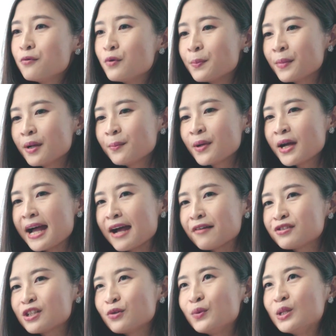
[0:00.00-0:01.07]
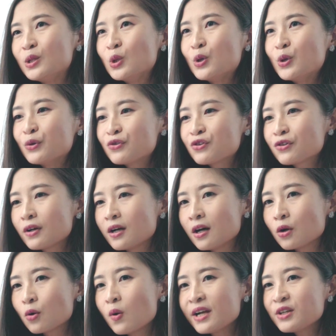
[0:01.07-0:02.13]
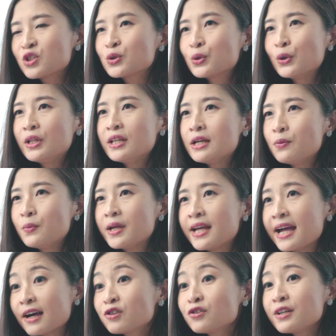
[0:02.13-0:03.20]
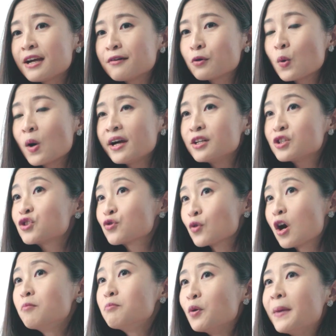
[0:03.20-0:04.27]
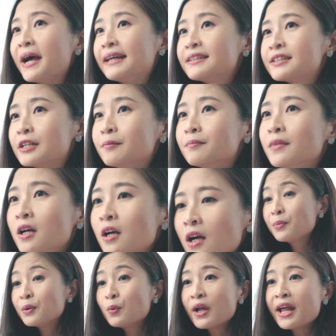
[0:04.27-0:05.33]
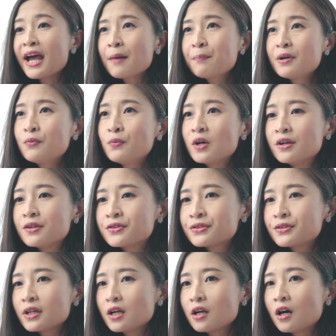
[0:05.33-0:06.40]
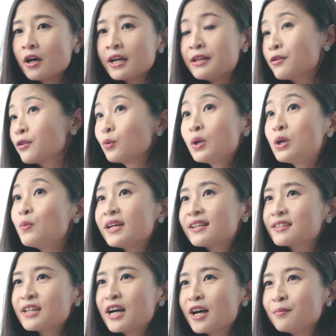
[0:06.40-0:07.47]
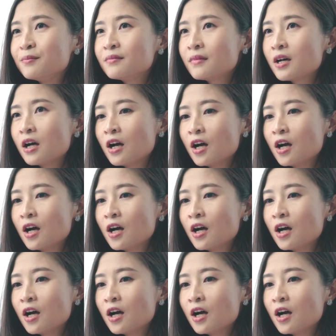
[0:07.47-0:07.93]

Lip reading: remember after we launched, quite shortly, we actually have quite a strong momentum. But what happened was, in 3 weeks' time,